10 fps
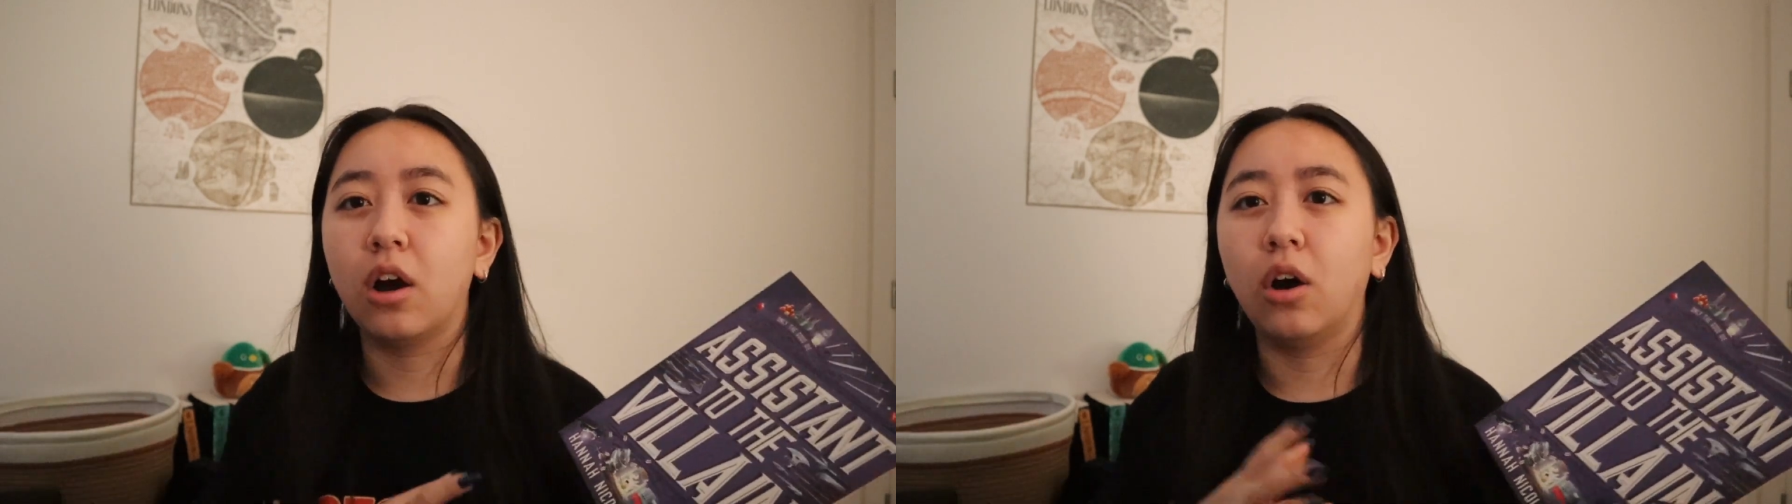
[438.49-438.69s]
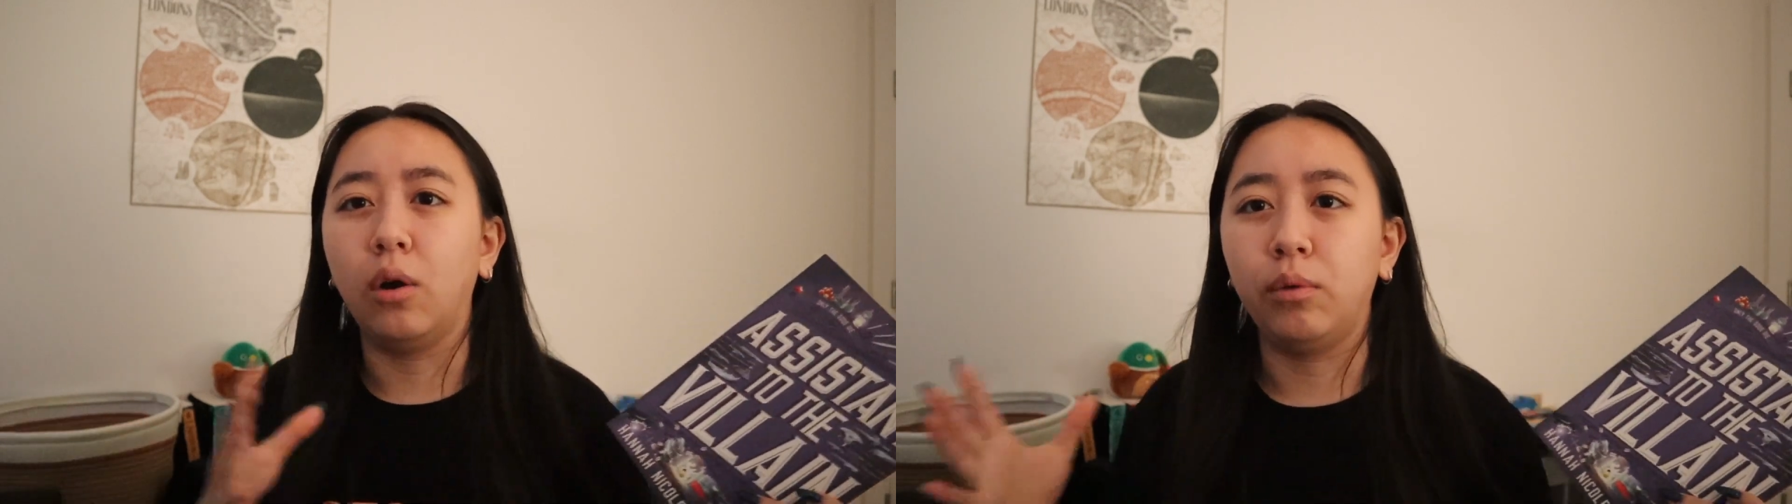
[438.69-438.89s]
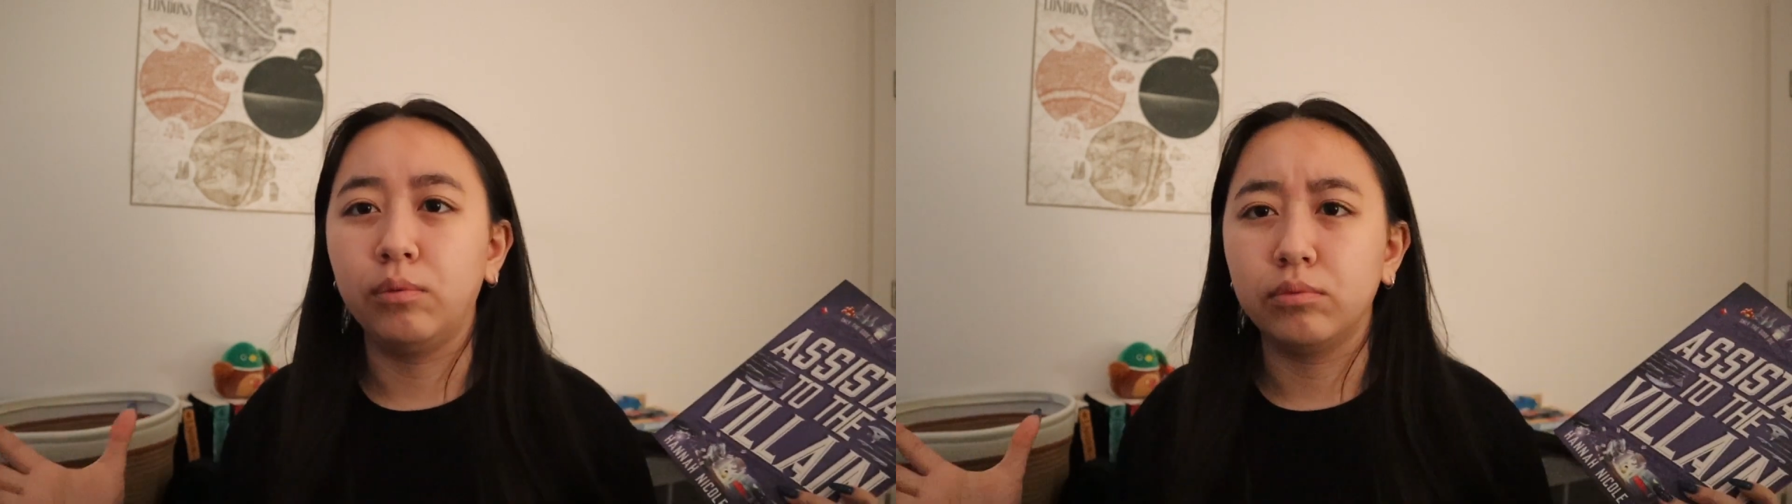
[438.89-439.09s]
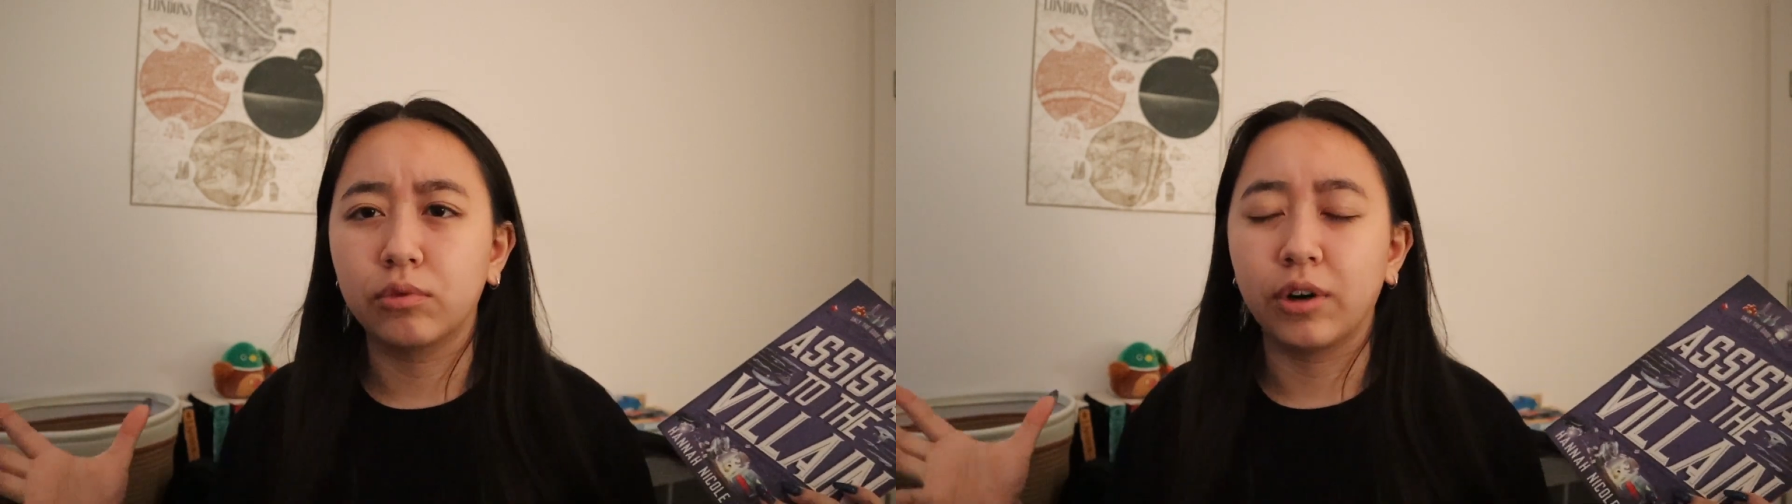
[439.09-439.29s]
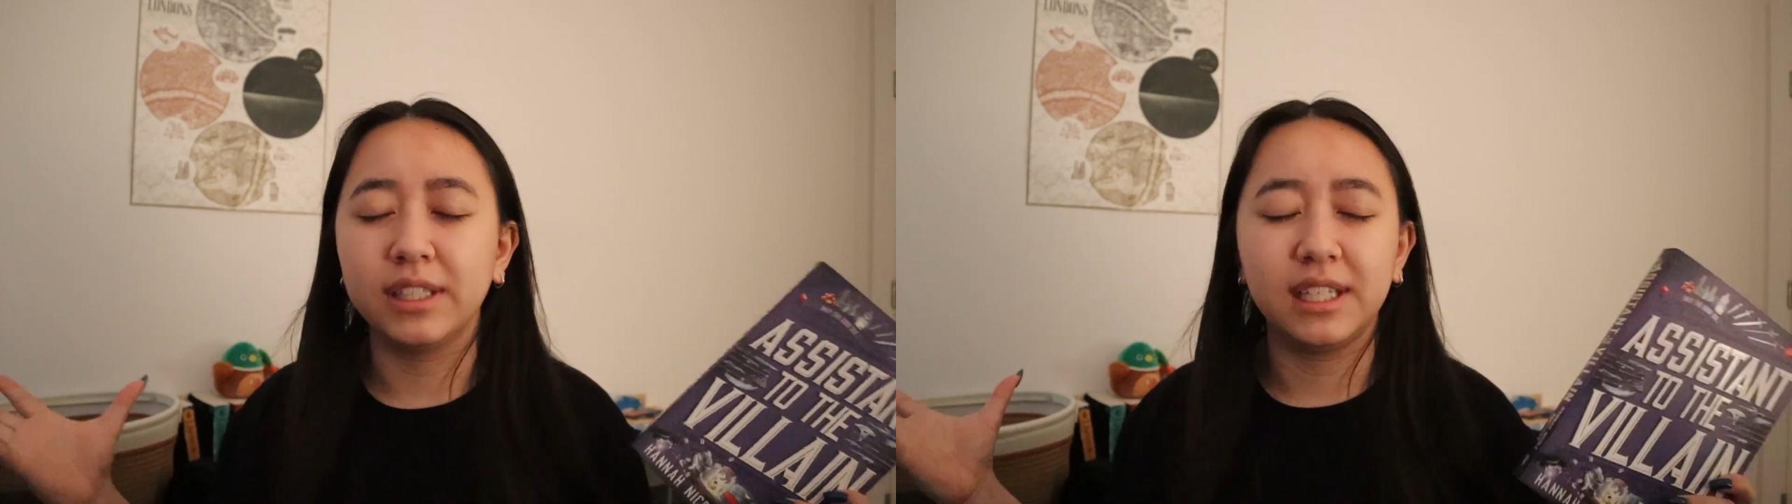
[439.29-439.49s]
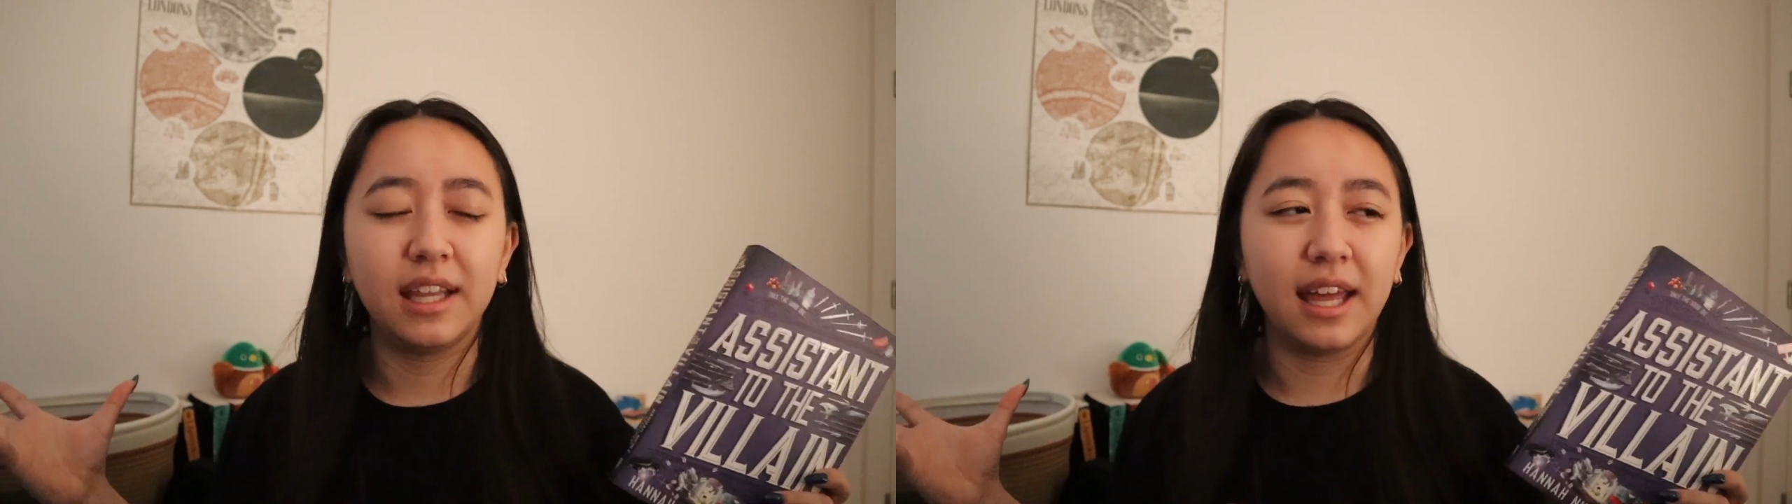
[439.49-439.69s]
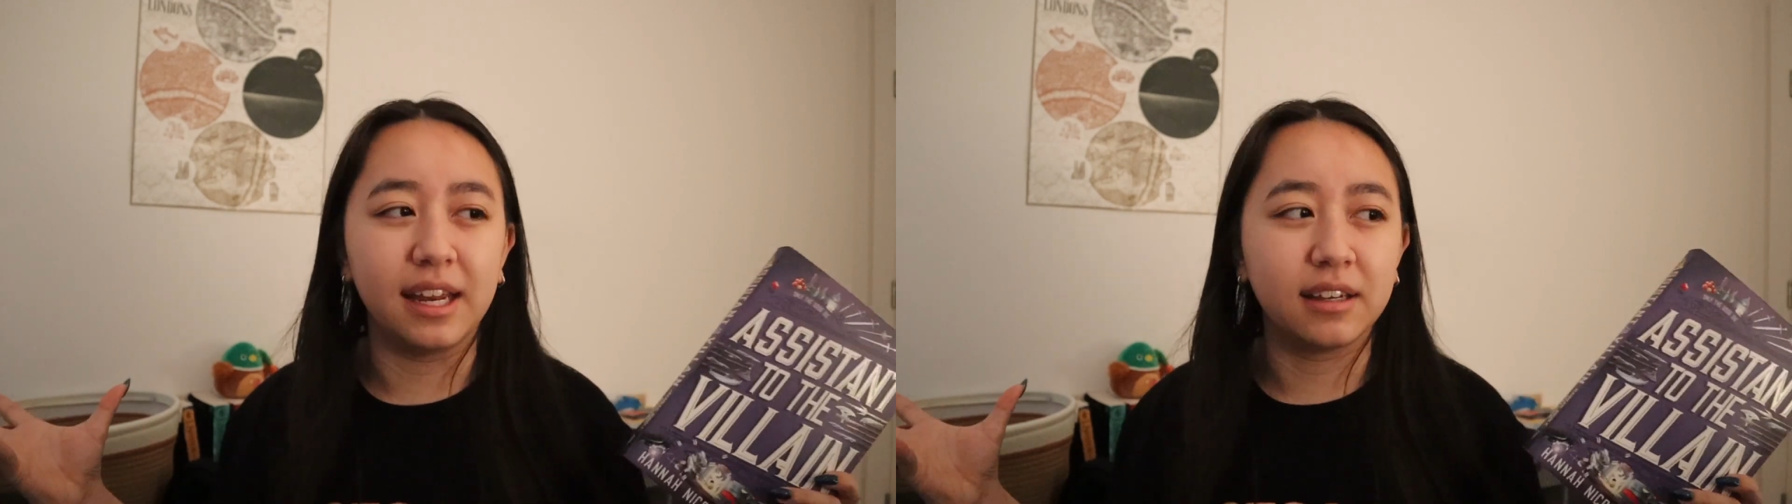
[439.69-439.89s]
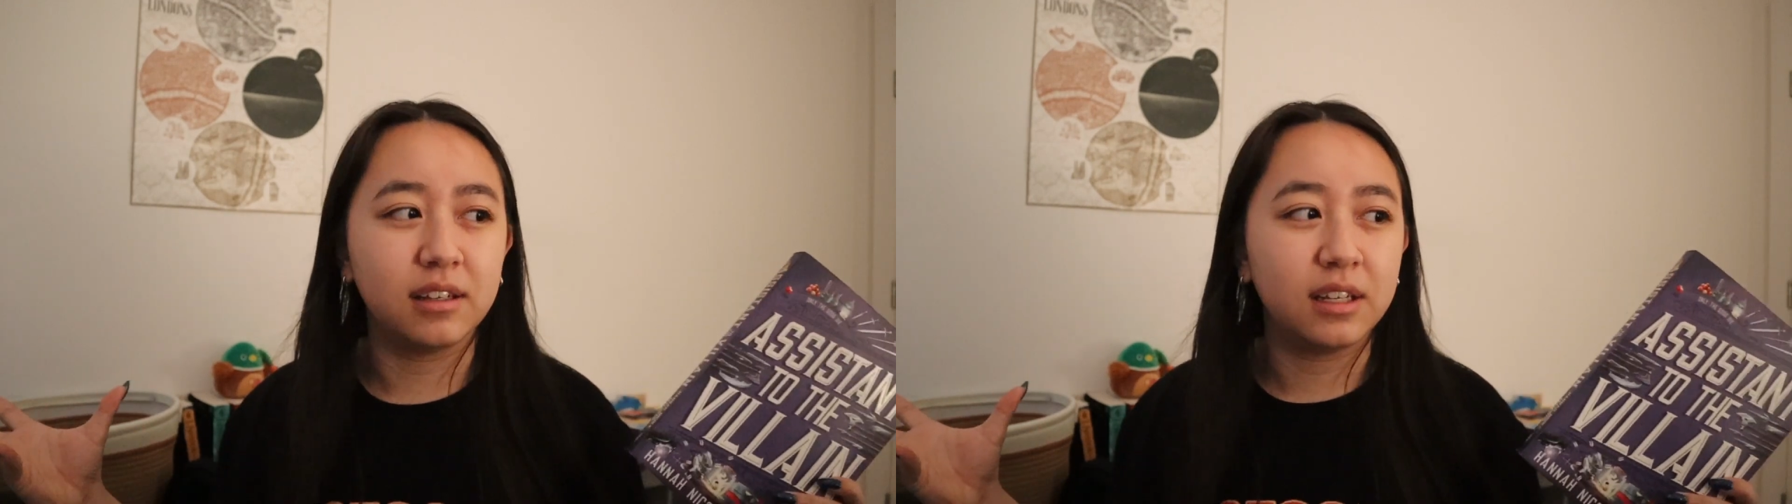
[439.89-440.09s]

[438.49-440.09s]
oh, crazy like